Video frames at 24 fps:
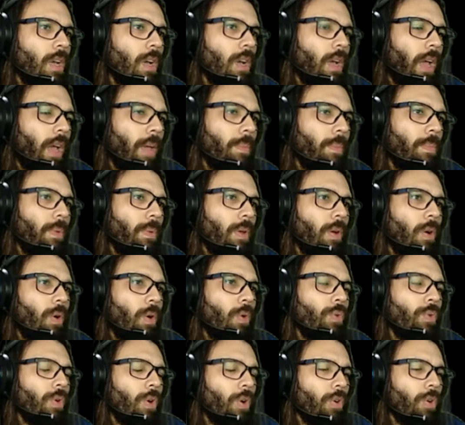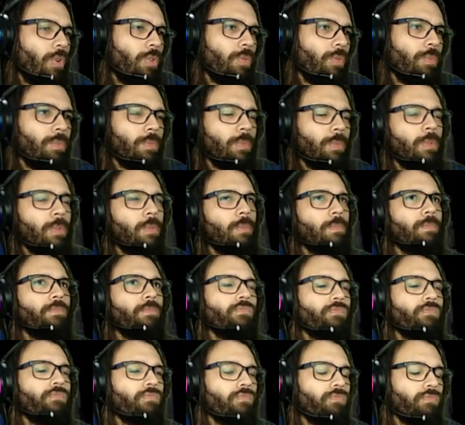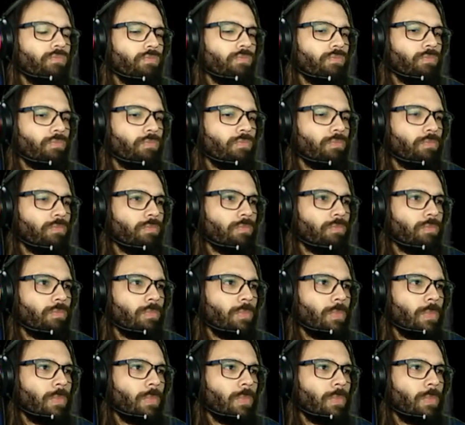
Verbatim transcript: happy old home? Hmm.